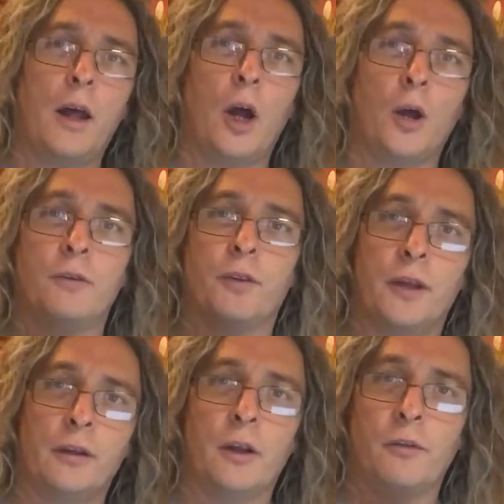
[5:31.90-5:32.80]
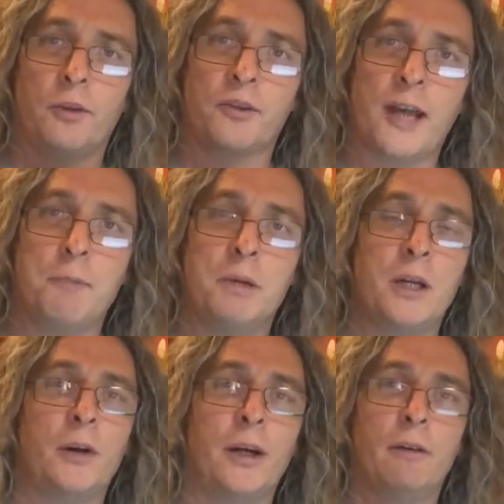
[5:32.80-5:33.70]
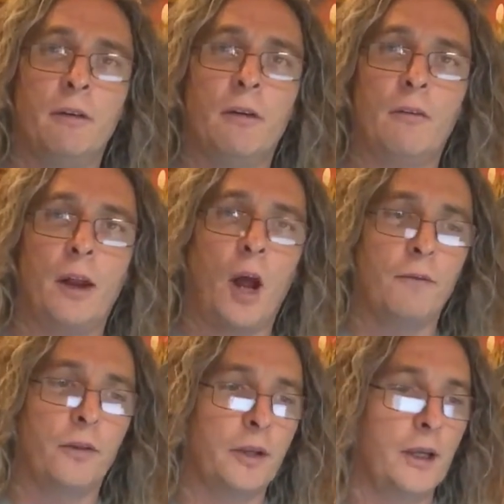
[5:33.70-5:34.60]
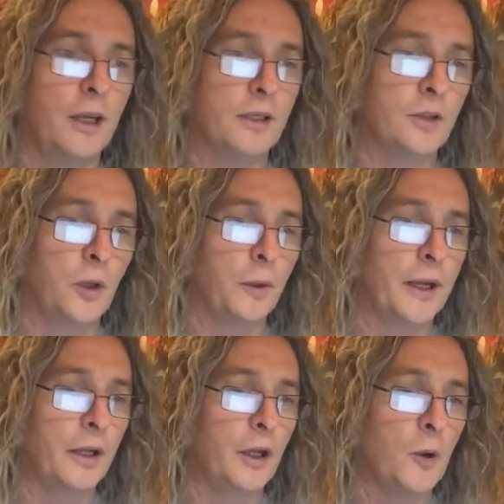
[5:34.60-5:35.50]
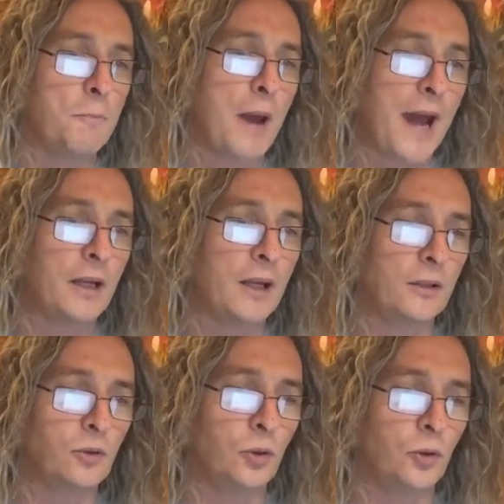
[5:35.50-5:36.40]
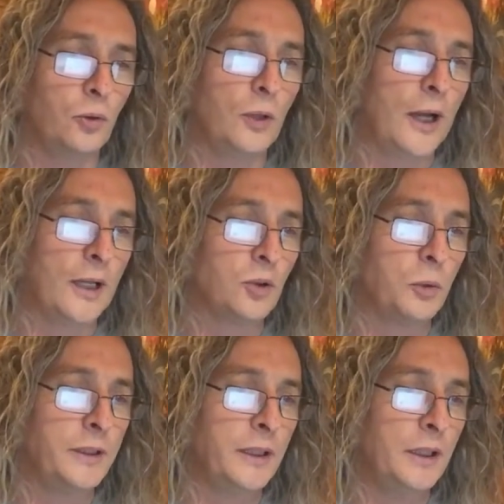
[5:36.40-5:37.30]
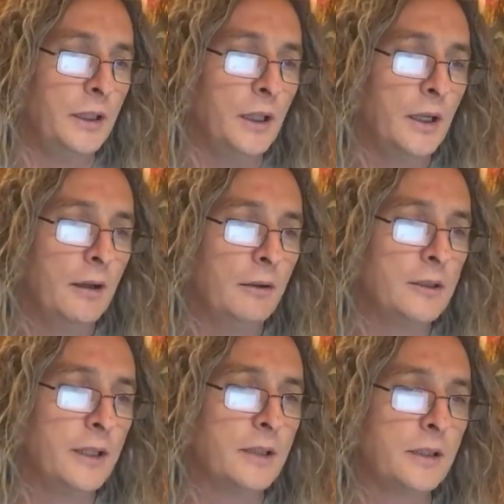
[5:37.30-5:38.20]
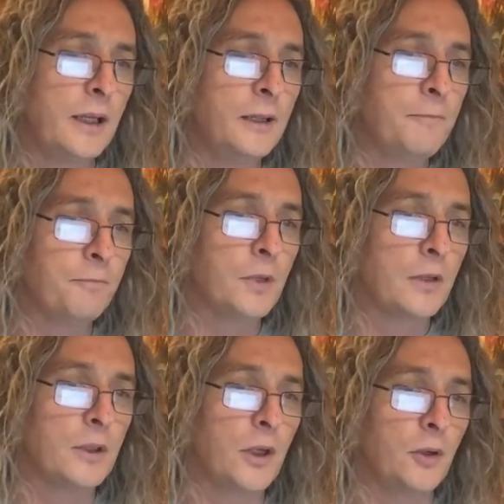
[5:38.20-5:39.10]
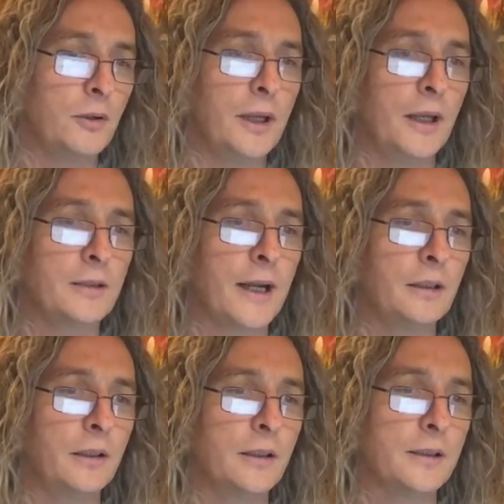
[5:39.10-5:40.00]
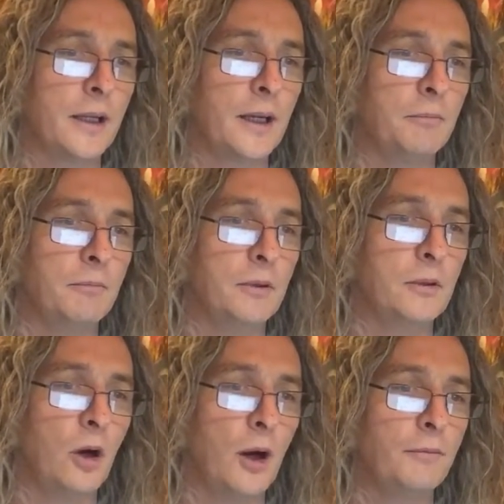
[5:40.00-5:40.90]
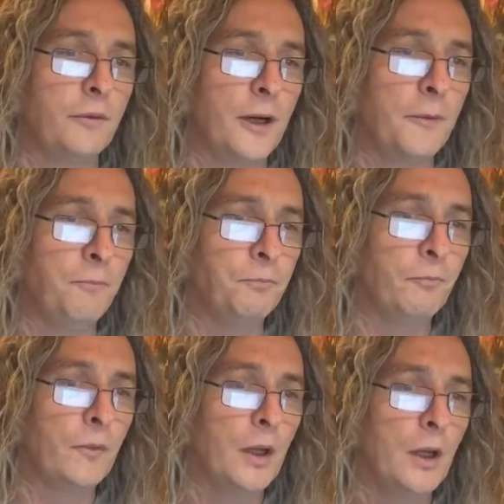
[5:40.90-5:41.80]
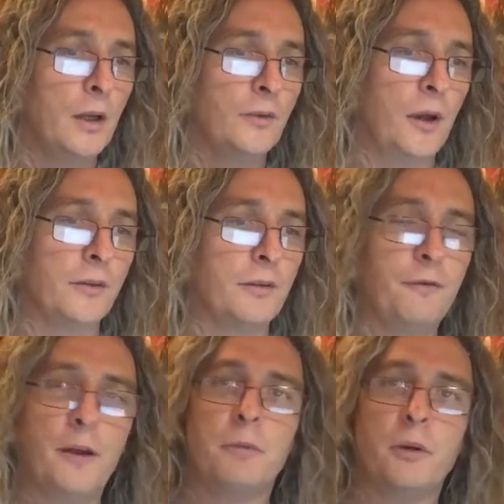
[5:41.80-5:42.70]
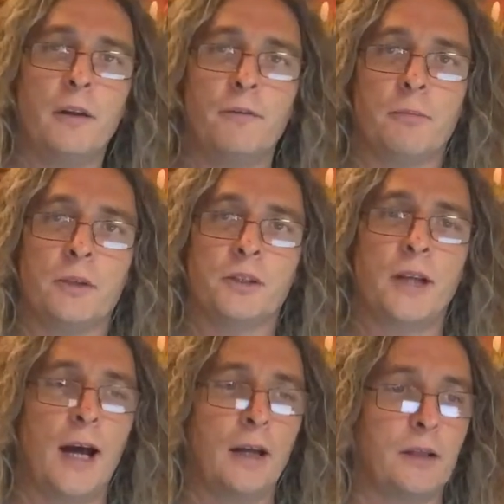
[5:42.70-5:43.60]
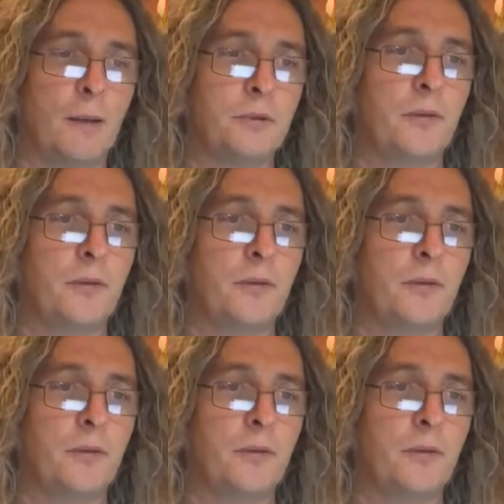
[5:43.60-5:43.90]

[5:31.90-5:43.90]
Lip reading: over the same period over the year. So we're going to go back to 2016. So exactly the same time frame. So it's in February from the start up to